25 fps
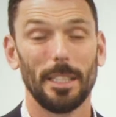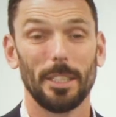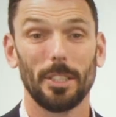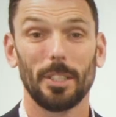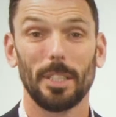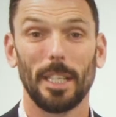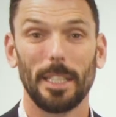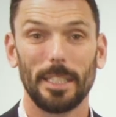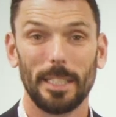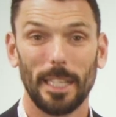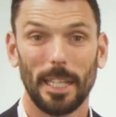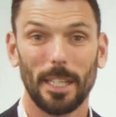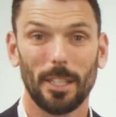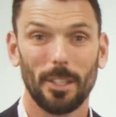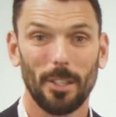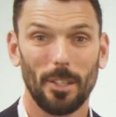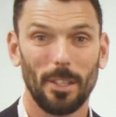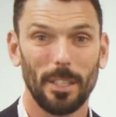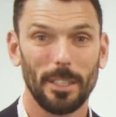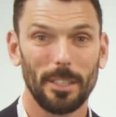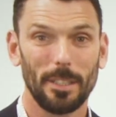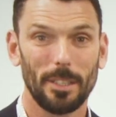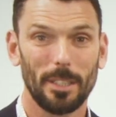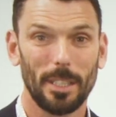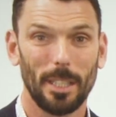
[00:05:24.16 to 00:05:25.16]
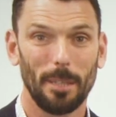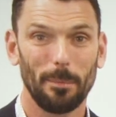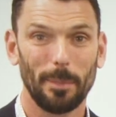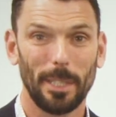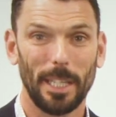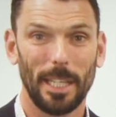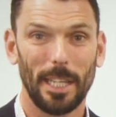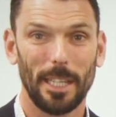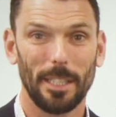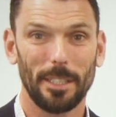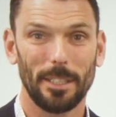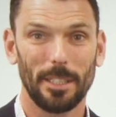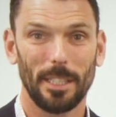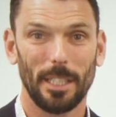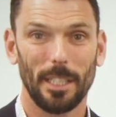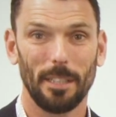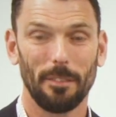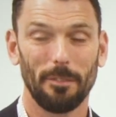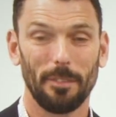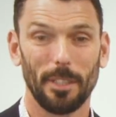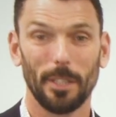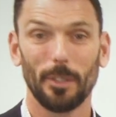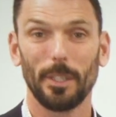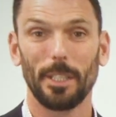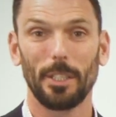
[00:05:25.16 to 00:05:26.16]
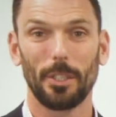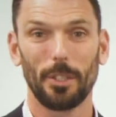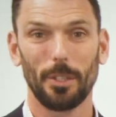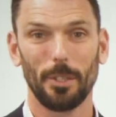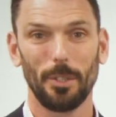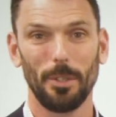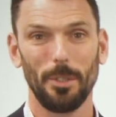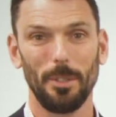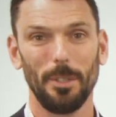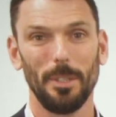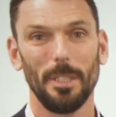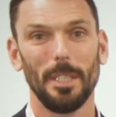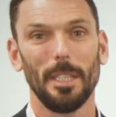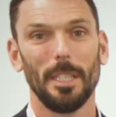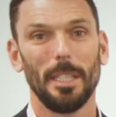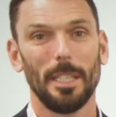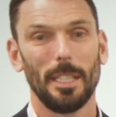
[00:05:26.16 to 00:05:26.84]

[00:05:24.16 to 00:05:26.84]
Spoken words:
SATAC guide is coming out very soon.